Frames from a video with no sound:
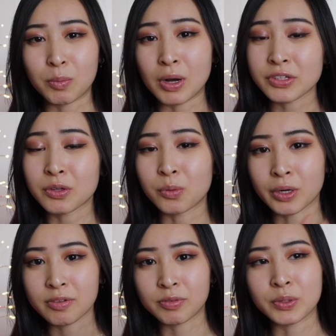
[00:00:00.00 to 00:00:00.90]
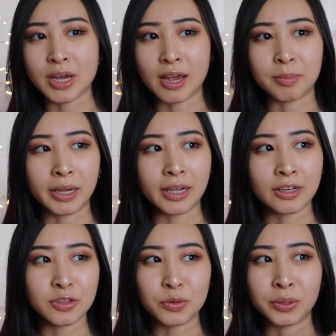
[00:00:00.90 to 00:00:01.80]
while still working full-time
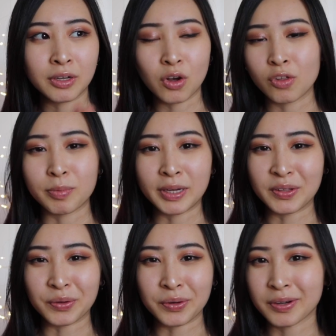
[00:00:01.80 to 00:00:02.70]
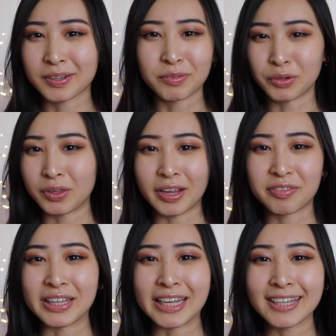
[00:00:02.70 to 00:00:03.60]
and doing all of my other real
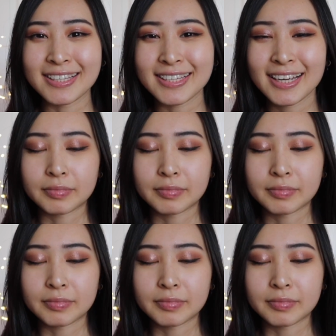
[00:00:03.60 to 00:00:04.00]
life things.